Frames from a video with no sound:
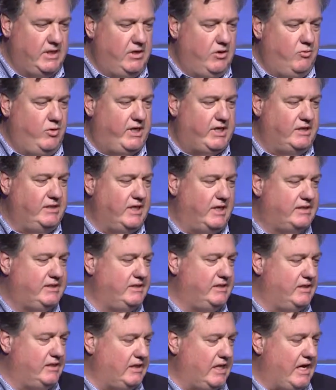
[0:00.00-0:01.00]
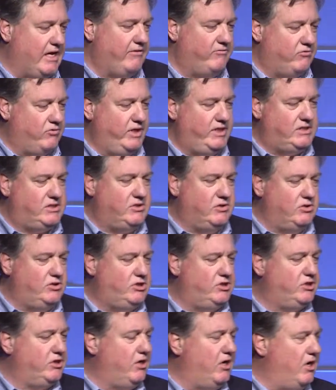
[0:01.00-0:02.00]
We conducted a lot of
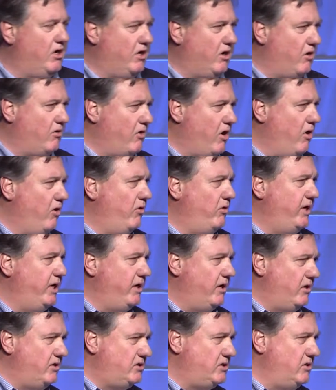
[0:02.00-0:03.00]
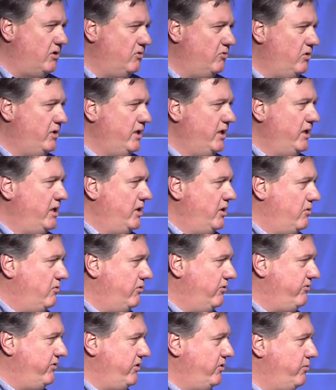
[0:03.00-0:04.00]
research on our own and also
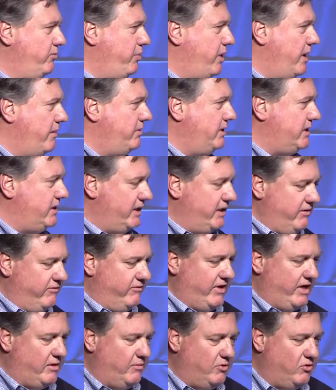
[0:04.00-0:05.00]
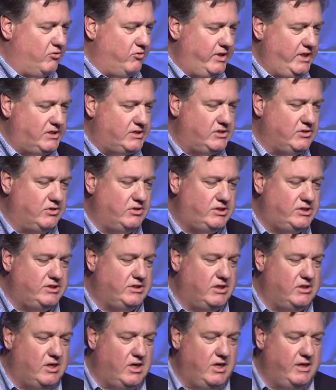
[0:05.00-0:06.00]
reviewed publicly available research
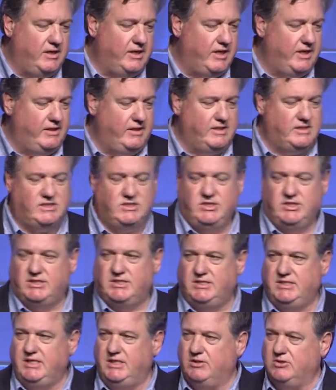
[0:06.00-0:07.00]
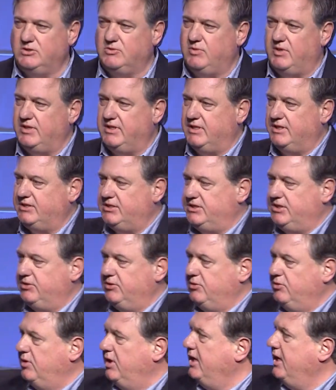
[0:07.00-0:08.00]
on, and this just deals with the
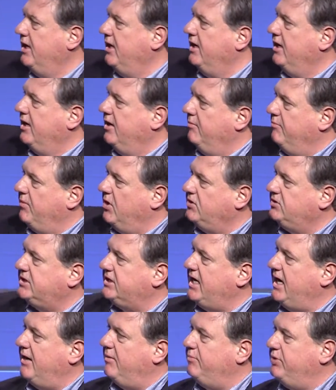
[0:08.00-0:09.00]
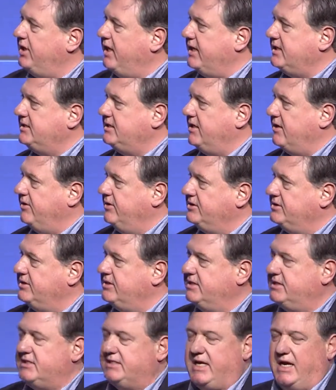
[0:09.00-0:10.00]
two most complex areas of
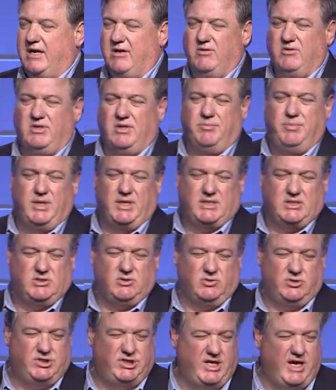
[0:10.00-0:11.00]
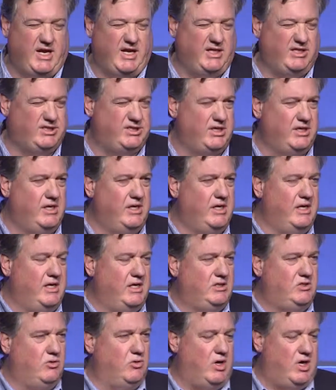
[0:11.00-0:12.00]
the standard, the pixel change
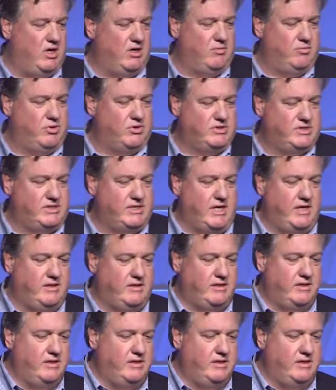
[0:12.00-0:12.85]
to 100%